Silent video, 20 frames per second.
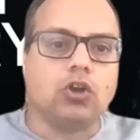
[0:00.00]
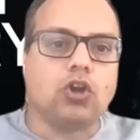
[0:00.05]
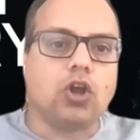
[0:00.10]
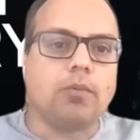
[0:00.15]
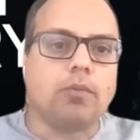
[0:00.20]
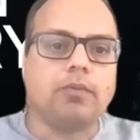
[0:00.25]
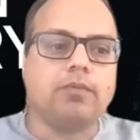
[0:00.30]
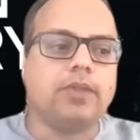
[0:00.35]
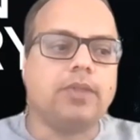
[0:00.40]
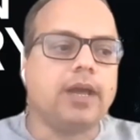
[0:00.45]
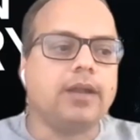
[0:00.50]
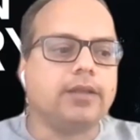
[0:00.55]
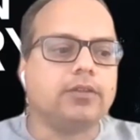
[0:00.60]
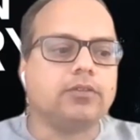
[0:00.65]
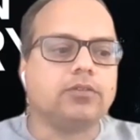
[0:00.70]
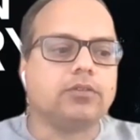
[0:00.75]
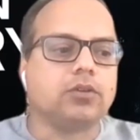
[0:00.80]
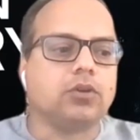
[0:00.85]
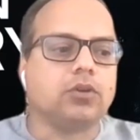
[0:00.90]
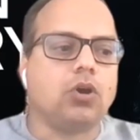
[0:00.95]
on top of that
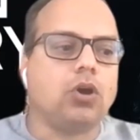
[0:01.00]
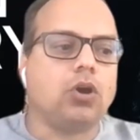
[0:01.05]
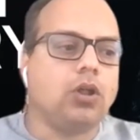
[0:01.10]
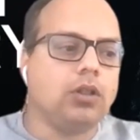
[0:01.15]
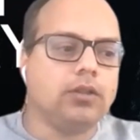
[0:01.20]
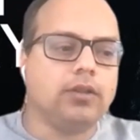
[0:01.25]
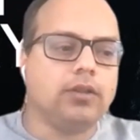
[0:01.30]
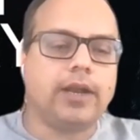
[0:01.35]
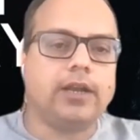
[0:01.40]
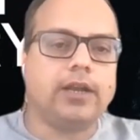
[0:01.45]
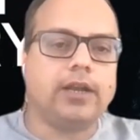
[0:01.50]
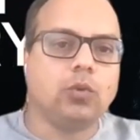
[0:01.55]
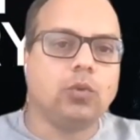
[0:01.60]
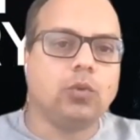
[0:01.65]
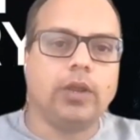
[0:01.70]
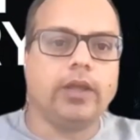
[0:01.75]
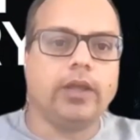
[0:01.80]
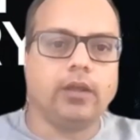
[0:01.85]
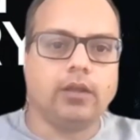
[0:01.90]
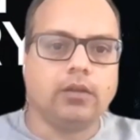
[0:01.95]
has all the right
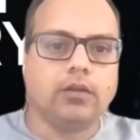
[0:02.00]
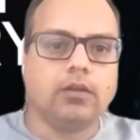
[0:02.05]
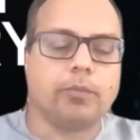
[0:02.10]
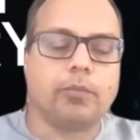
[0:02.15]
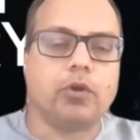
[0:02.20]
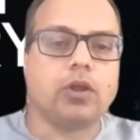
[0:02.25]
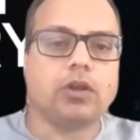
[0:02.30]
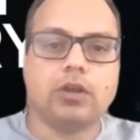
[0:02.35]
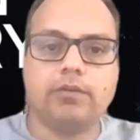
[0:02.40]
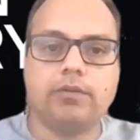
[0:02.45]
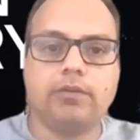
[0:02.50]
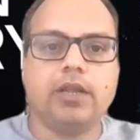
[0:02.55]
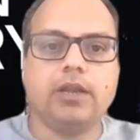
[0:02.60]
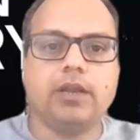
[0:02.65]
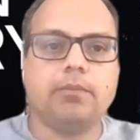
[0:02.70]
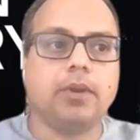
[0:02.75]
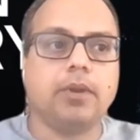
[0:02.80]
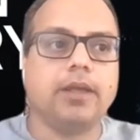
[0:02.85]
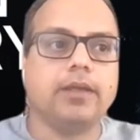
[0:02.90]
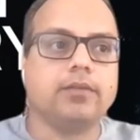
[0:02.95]
tooling for productivity
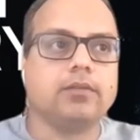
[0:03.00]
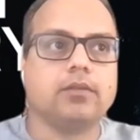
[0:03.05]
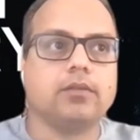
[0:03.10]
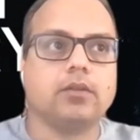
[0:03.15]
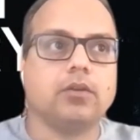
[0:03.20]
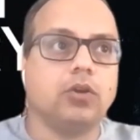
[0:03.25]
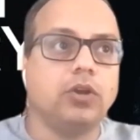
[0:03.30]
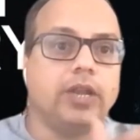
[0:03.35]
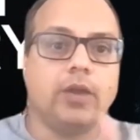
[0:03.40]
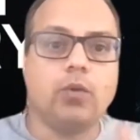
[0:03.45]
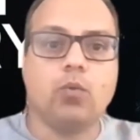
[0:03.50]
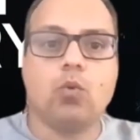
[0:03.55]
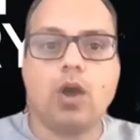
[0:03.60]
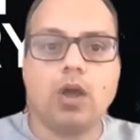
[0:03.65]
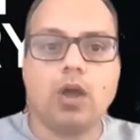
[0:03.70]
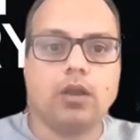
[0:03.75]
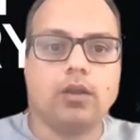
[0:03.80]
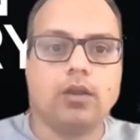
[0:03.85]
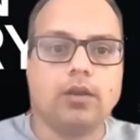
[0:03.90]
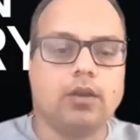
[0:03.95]
in place day
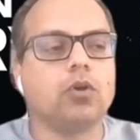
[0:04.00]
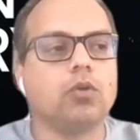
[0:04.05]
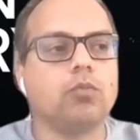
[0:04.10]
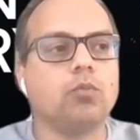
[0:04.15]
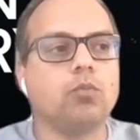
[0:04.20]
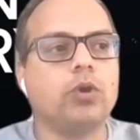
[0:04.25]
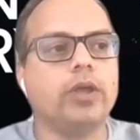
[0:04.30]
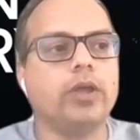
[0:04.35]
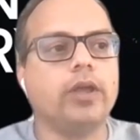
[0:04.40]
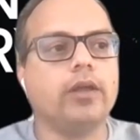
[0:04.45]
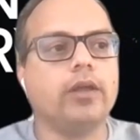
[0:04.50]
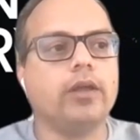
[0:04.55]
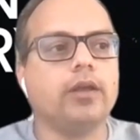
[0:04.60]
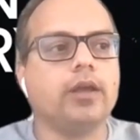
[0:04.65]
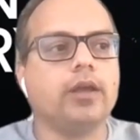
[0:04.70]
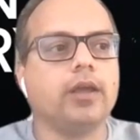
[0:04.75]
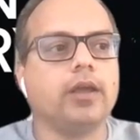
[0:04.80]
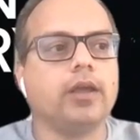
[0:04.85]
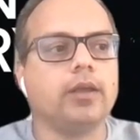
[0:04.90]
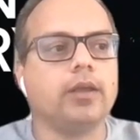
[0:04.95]
one for onboarding
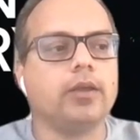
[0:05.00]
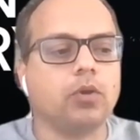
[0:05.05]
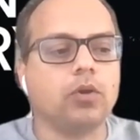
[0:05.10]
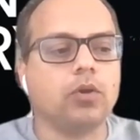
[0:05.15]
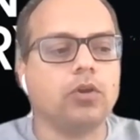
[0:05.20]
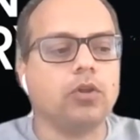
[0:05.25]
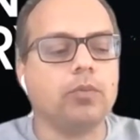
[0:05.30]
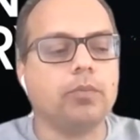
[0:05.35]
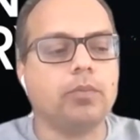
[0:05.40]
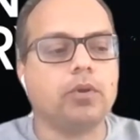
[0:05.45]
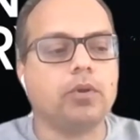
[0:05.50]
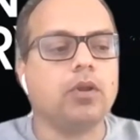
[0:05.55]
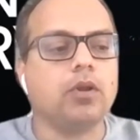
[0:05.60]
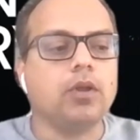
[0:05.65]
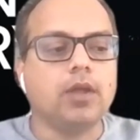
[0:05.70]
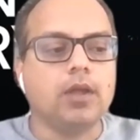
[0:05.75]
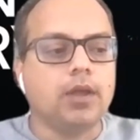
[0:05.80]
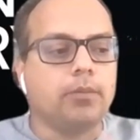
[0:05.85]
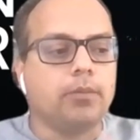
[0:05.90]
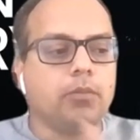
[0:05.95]
a particular developer,
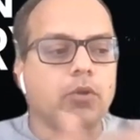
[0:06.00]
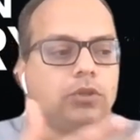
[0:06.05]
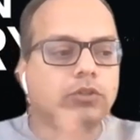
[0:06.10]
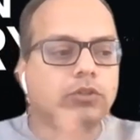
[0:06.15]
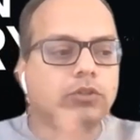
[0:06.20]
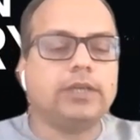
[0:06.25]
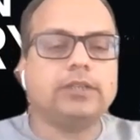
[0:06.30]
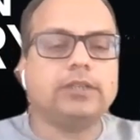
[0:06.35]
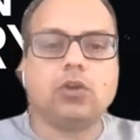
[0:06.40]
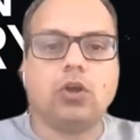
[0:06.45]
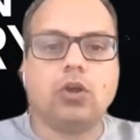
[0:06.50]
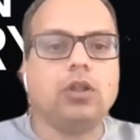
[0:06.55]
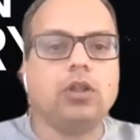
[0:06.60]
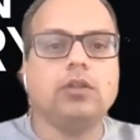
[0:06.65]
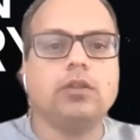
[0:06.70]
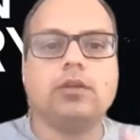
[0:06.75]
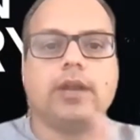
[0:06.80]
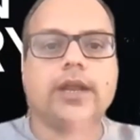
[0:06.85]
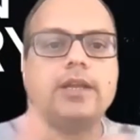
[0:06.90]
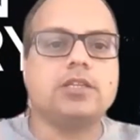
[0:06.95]
but also has
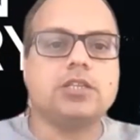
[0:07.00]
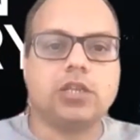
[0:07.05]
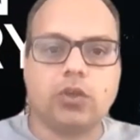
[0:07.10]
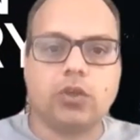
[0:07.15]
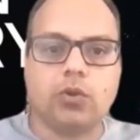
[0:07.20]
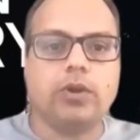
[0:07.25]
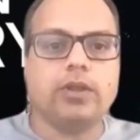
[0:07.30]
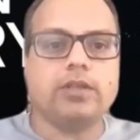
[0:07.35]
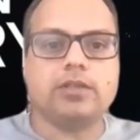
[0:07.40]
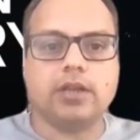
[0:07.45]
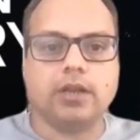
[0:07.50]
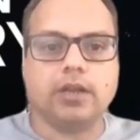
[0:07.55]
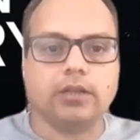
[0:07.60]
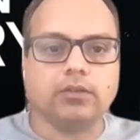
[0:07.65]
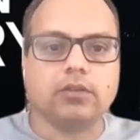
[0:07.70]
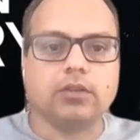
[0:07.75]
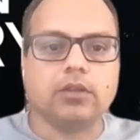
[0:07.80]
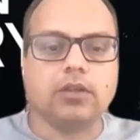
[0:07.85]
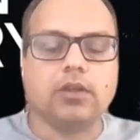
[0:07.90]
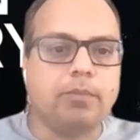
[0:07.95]
all the right security
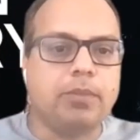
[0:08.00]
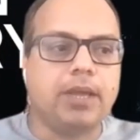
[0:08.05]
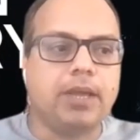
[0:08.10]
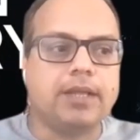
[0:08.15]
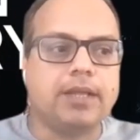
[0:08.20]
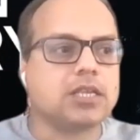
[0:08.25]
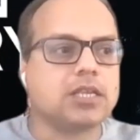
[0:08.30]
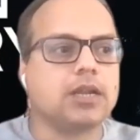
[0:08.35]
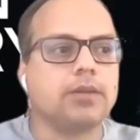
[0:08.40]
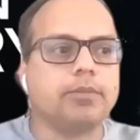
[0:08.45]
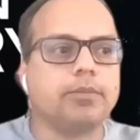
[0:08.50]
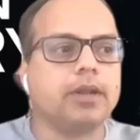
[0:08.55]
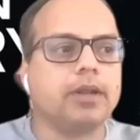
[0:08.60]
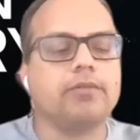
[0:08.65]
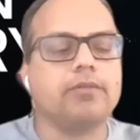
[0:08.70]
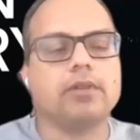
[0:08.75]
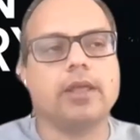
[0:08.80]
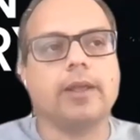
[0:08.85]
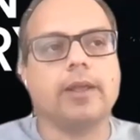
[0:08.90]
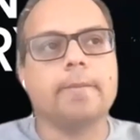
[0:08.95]
settings, VPN setup
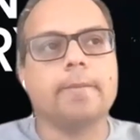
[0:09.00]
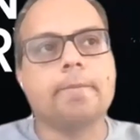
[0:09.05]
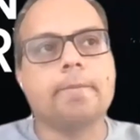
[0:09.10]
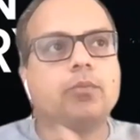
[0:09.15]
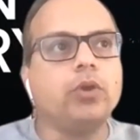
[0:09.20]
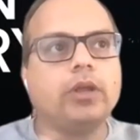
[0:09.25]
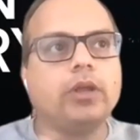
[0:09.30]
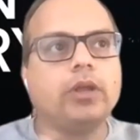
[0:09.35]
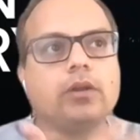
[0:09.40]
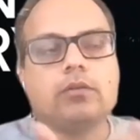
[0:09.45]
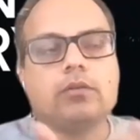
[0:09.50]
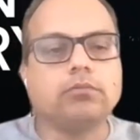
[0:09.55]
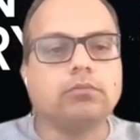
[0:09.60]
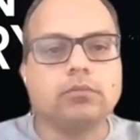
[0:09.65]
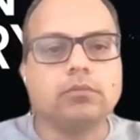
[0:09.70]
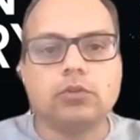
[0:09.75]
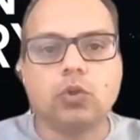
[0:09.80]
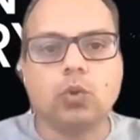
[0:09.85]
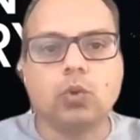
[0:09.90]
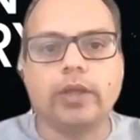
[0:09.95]
and everything, reporting
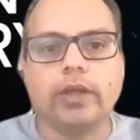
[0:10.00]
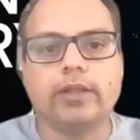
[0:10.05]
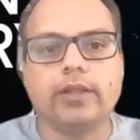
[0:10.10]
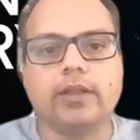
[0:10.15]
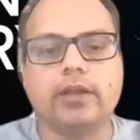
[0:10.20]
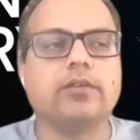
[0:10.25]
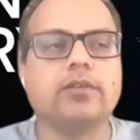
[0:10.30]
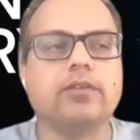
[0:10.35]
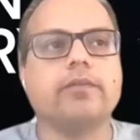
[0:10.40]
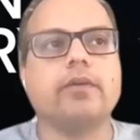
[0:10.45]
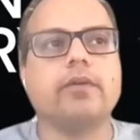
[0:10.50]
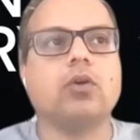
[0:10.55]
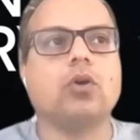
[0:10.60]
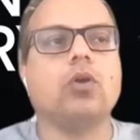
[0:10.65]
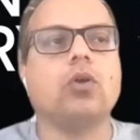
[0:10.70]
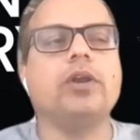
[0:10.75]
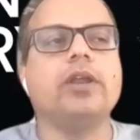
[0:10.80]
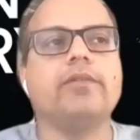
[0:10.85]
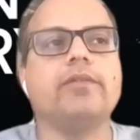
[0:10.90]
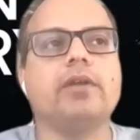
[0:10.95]
tooling that is
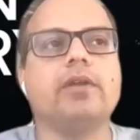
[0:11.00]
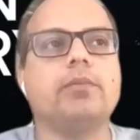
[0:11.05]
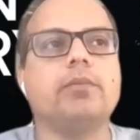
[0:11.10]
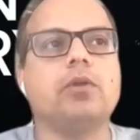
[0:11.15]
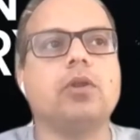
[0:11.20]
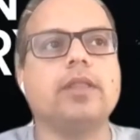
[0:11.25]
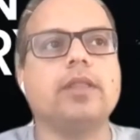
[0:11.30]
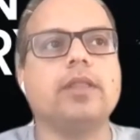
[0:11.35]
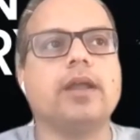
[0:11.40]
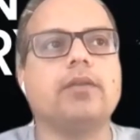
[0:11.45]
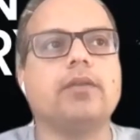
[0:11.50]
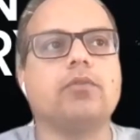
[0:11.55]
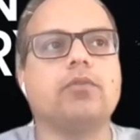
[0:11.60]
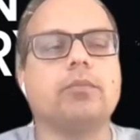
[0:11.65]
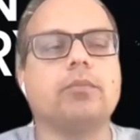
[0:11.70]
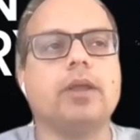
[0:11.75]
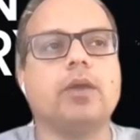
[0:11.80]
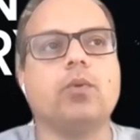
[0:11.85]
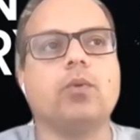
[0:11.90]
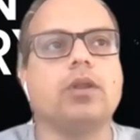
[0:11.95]
already available on that
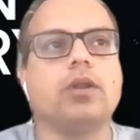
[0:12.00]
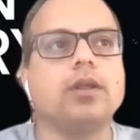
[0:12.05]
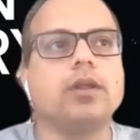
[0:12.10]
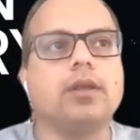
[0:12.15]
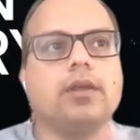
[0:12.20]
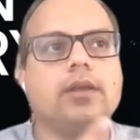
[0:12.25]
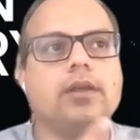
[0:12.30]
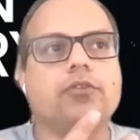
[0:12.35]
from day one.